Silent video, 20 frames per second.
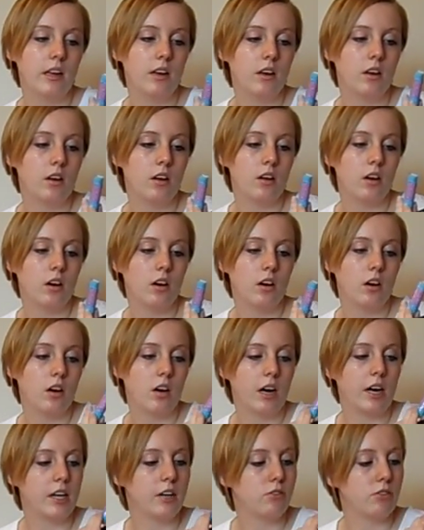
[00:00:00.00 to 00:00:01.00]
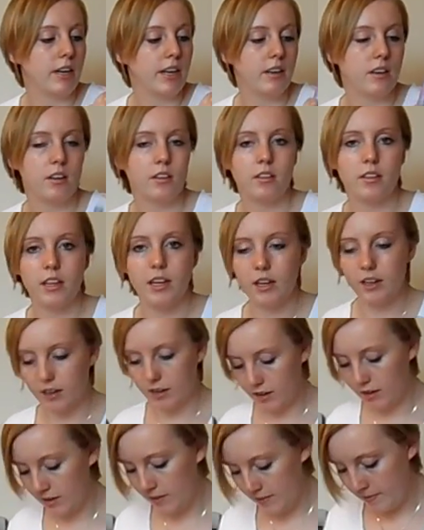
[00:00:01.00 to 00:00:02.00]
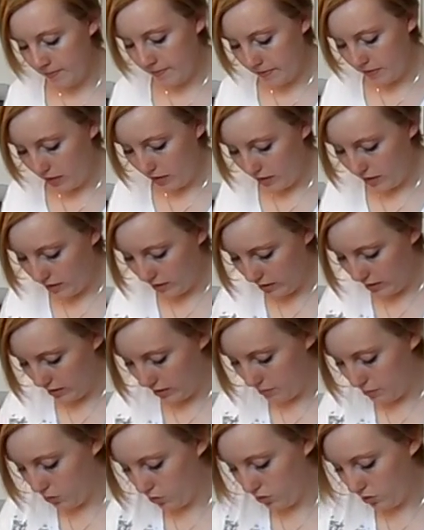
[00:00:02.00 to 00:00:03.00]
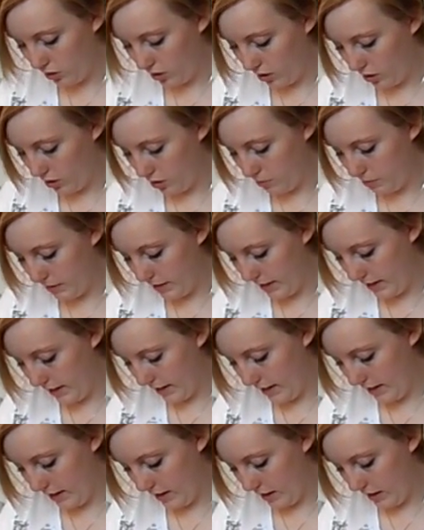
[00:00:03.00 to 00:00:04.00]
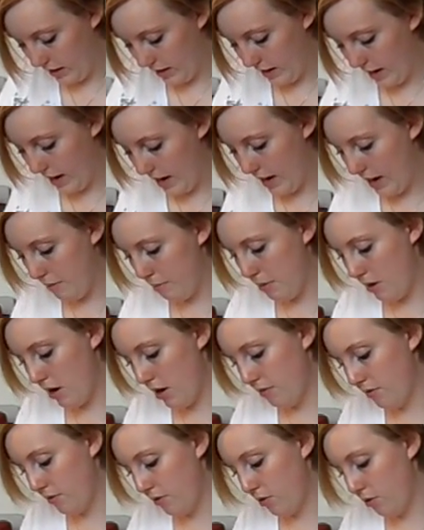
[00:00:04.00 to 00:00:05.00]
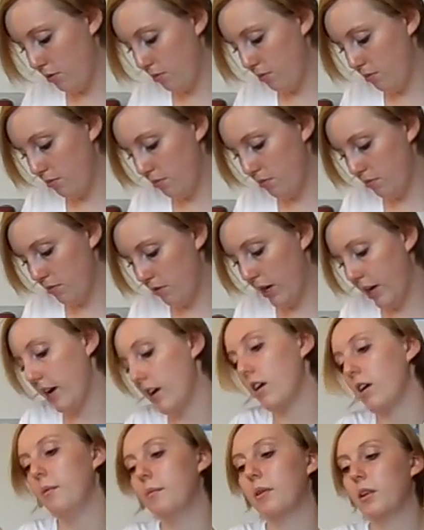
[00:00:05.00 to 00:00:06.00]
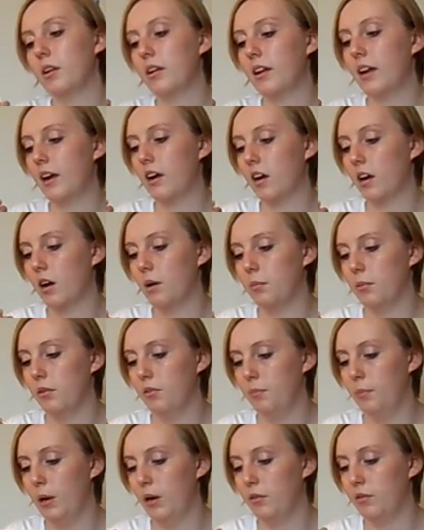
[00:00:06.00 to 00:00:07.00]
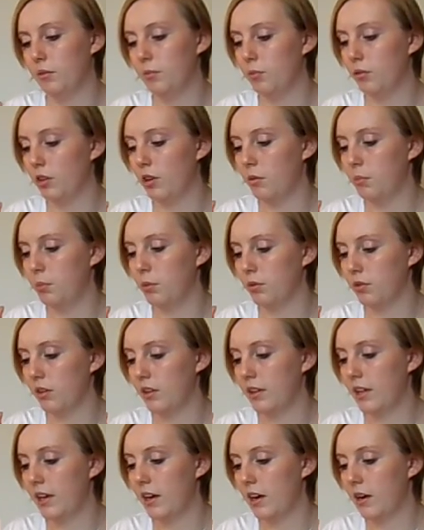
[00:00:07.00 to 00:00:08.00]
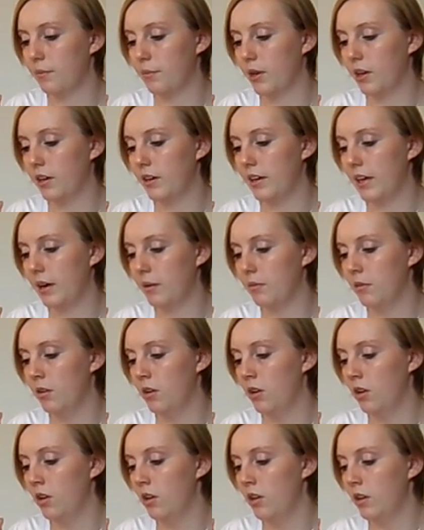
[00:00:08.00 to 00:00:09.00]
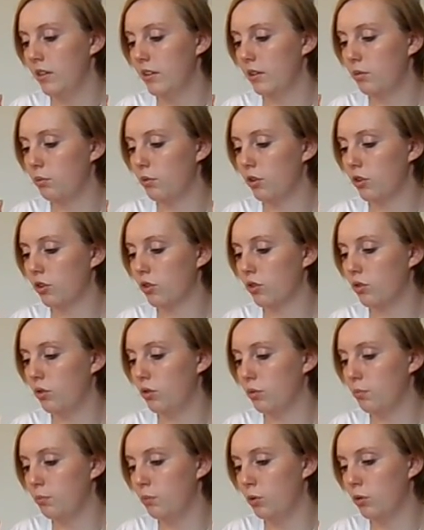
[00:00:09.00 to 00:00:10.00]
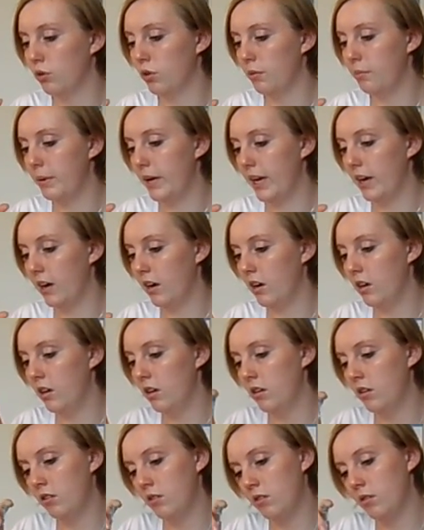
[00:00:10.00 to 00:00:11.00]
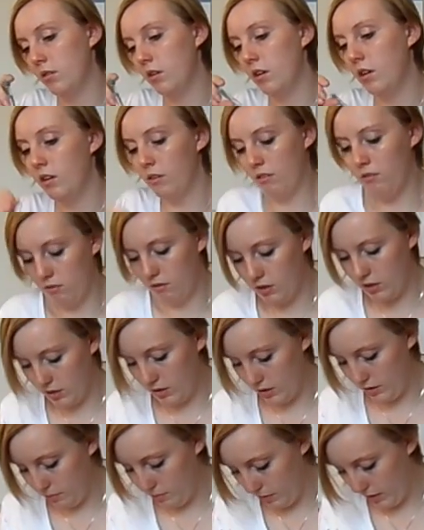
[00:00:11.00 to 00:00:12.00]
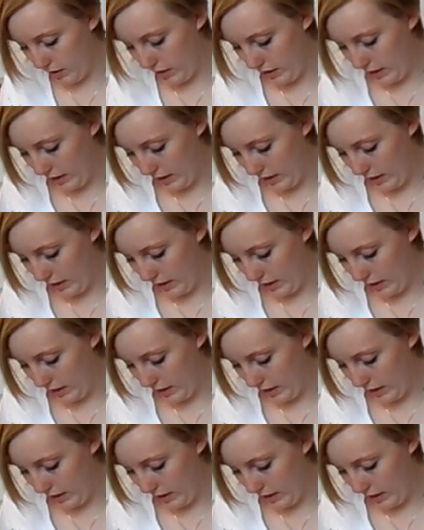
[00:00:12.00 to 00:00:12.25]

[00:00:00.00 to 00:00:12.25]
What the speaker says: in Hydrate, I think. And I'm also going to be taking a perfume, like I'm going to take a couple of perfume samples, I think. I'm going to take, this one's called Morabella, and it's